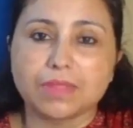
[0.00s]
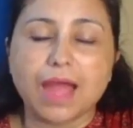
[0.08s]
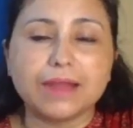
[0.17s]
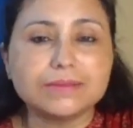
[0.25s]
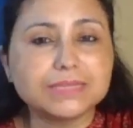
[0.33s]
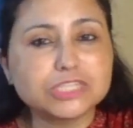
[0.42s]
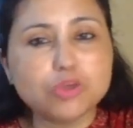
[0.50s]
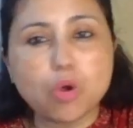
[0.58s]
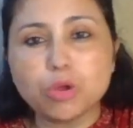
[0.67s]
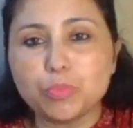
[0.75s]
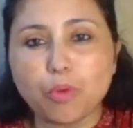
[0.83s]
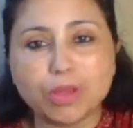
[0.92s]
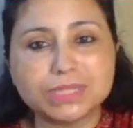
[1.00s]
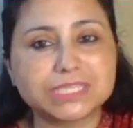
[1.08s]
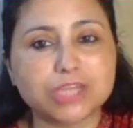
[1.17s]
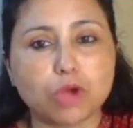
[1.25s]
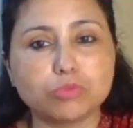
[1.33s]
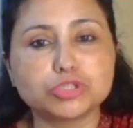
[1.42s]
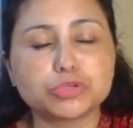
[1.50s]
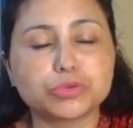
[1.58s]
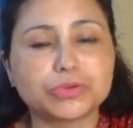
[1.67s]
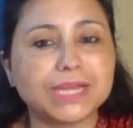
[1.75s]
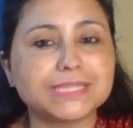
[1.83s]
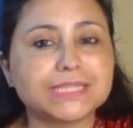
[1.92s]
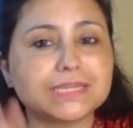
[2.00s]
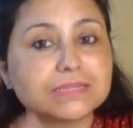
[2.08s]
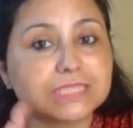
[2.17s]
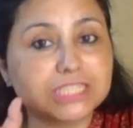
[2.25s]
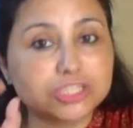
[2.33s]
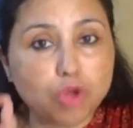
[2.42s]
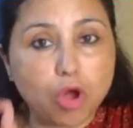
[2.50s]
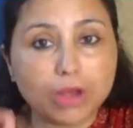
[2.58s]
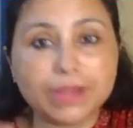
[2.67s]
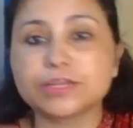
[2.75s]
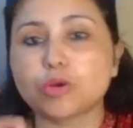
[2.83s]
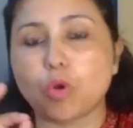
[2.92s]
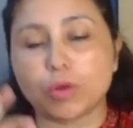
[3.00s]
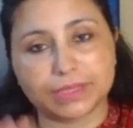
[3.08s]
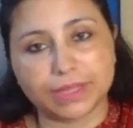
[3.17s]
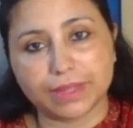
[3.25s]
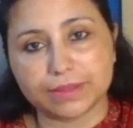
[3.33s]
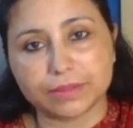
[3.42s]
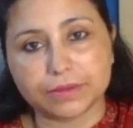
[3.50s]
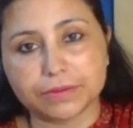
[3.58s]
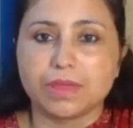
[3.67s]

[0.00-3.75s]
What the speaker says: And this all boils down to creating a solid content.